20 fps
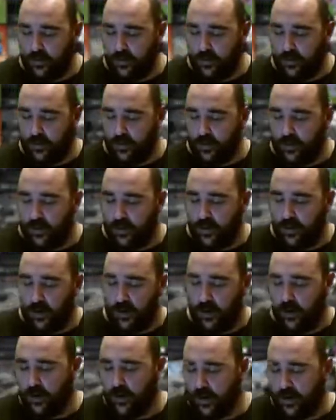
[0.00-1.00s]

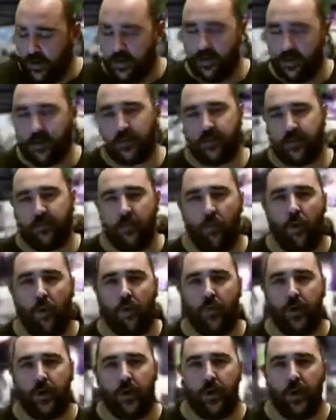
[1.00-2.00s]
HoloLens, from
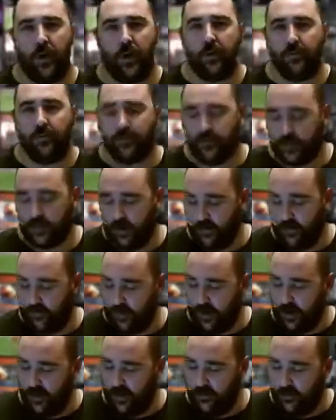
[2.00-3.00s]
what we know so
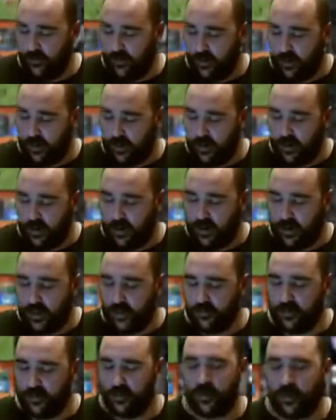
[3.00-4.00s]
far,
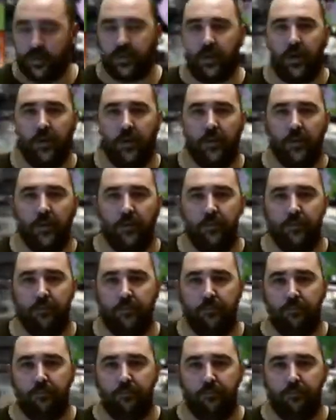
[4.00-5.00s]
comes with its own
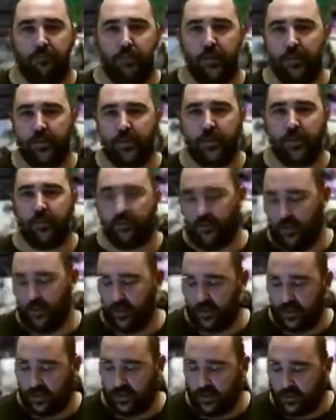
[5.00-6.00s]
built-in
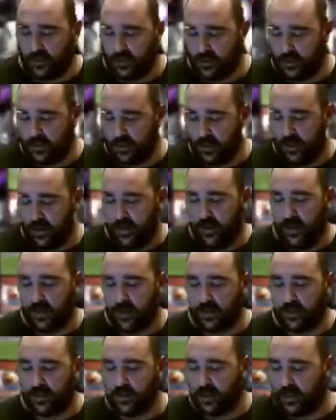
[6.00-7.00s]
processors
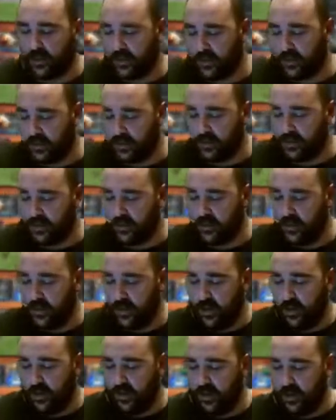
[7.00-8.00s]
and sensors,
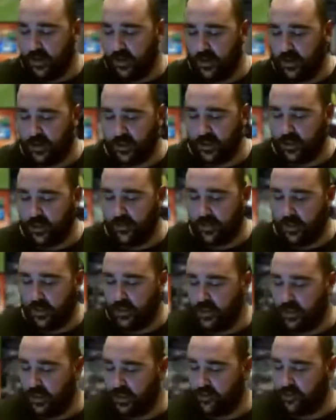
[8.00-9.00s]
and it seemingly
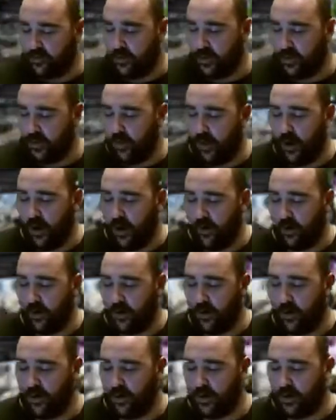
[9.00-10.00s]
doesn't require a
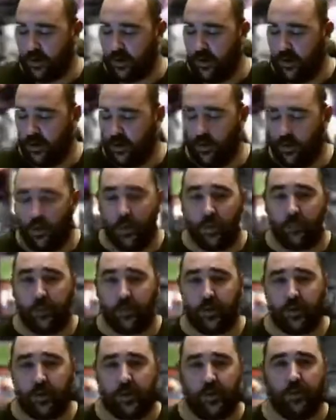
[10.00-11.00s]
console or a
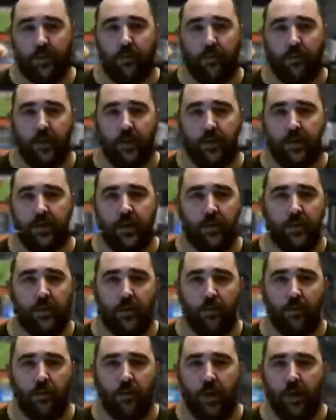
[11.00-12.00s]
PC to run, so it
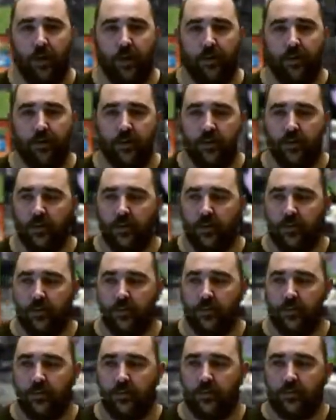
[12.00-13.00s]
can run
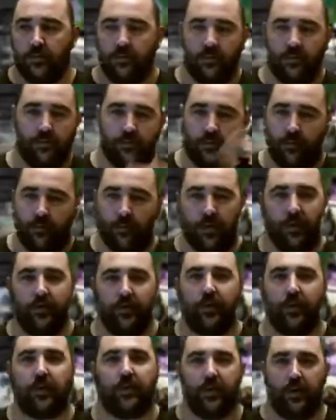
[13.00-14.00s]
free of
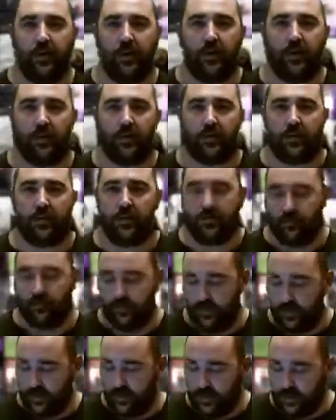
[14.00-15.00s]
anything else.
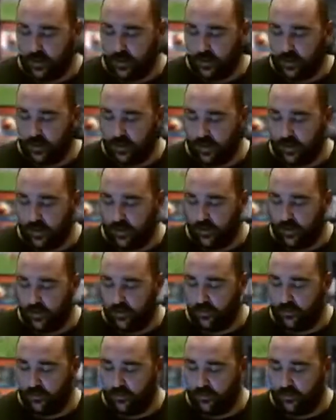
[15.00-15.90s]
So,